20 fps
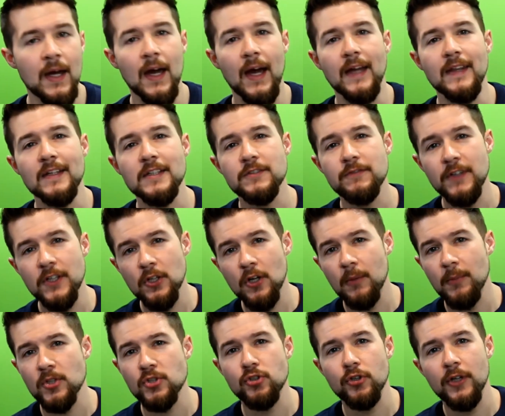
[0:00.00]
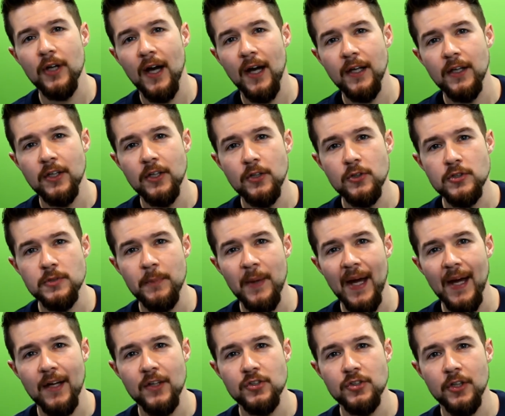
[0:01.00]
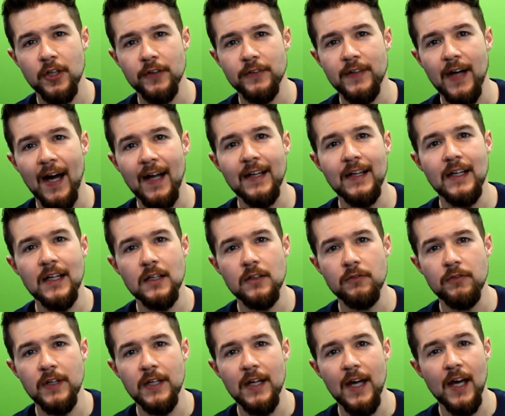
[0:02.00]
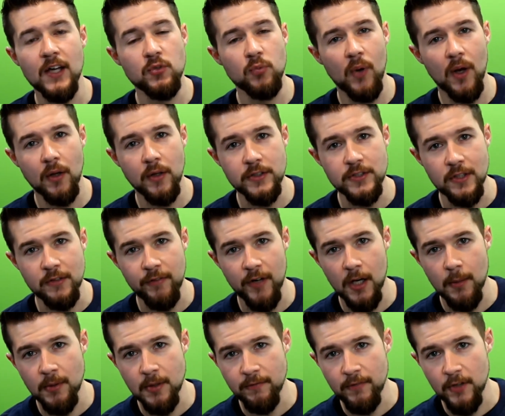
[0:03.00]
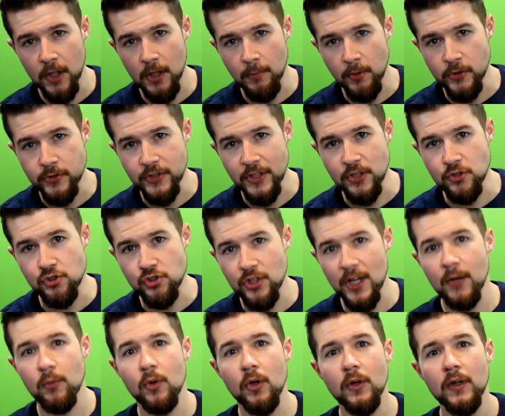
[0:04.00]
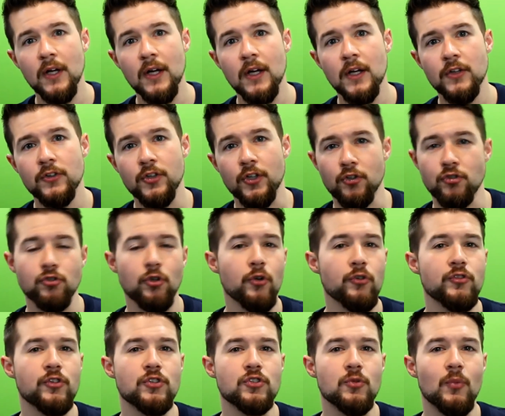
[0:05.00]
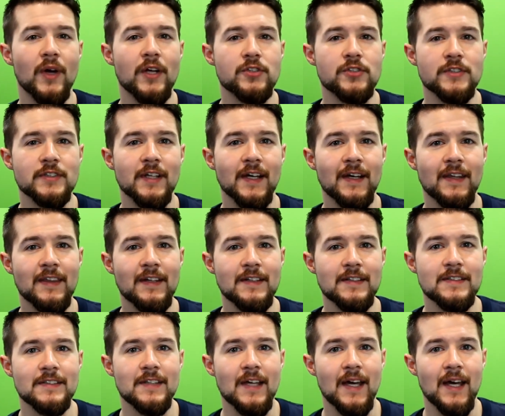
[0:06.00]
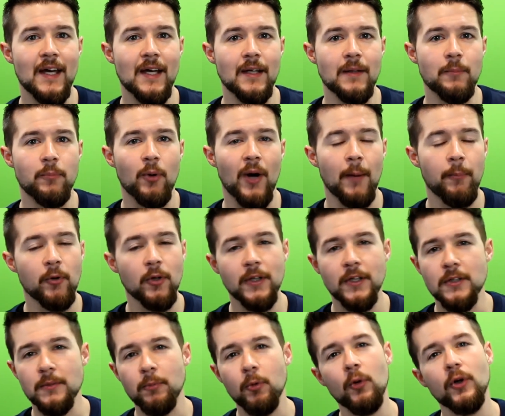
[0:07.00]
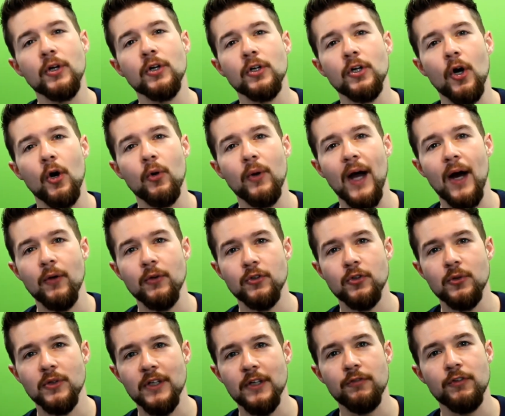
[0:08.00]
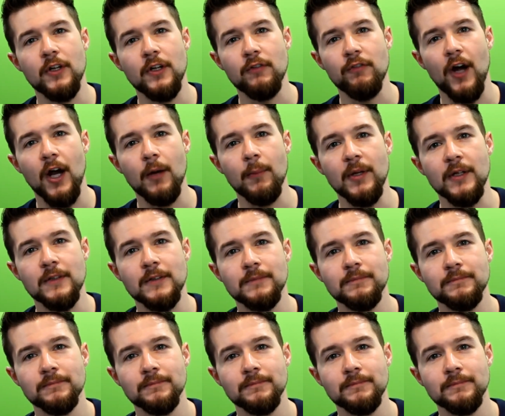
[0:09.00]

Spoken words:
In this video, I'm going to show you how you can use a package called .env as well as environment variables in general to control situations like this and properly deploy your code out to a different environment.